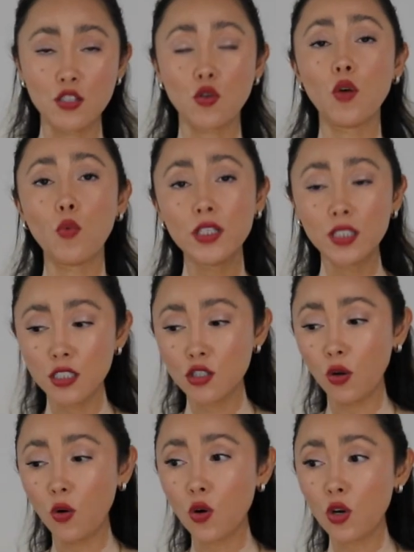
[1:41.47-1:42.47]
So I went in
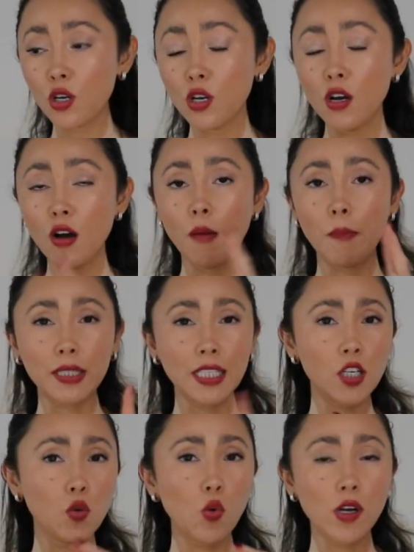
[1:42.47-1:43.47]
store, bought
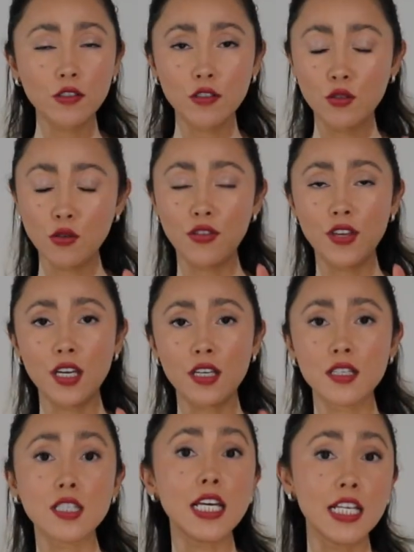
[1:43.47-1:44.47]
like one or two
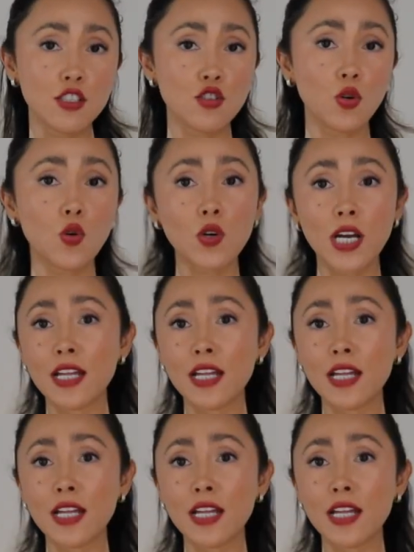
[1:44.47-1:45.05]
things in store,